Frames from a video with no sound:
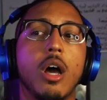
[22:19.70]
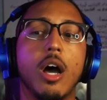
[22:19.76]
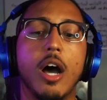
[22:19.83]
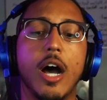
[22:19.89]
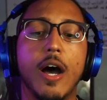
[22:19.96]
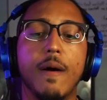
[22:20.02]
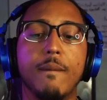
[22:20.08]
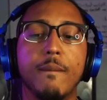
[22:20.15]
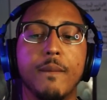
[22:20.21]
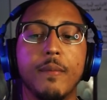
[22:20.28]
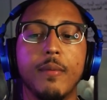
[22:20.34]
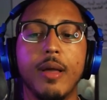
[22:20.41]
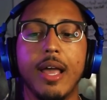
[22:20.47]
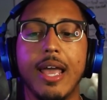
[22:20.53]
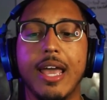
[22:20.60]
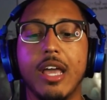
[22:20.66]

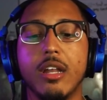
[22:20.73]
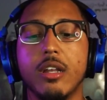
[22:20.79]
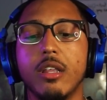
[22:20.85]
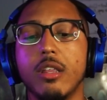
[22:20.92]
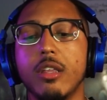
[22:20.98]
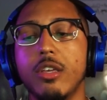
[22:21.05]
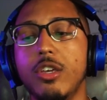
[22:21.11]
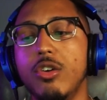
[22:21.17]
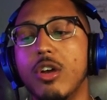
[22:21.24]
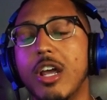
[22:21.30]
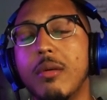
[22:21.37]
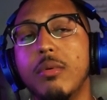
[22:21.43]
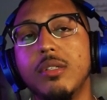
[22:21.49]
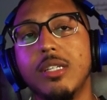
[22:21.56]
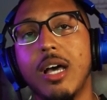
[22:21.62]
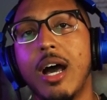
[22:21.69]
Um, and you're
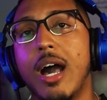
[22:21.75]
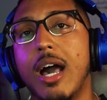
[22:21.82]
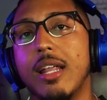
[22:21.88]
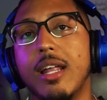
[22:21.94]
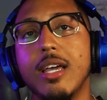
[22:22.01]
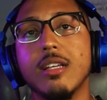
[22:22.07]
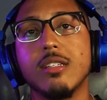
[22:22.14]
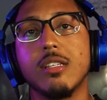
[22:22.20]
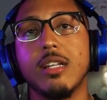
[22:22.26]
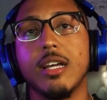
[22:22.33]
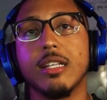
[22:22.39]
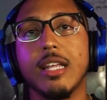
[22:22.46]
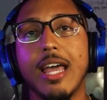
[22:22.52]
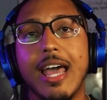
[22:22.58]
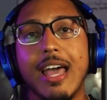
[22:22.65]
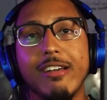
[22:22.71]
able to highlight and
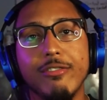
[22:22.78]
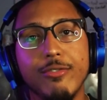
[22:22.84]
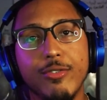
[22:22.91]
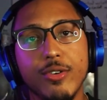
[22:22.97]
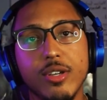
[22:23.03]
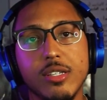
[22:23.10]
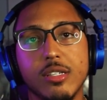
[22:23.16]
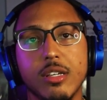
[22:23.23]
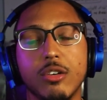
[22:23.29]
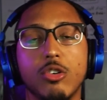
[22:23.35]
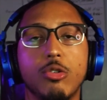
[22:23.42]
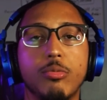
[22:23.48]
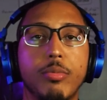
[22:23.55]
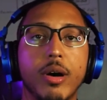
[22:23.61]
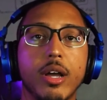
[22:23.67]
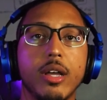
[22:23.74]
select every
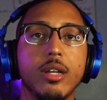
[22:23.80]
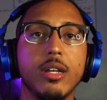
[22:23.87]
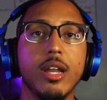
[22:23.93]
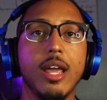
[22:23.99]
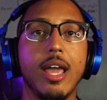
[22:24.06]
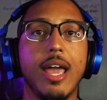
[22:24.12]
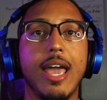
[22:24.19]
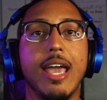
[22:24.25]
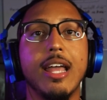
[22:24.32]
single button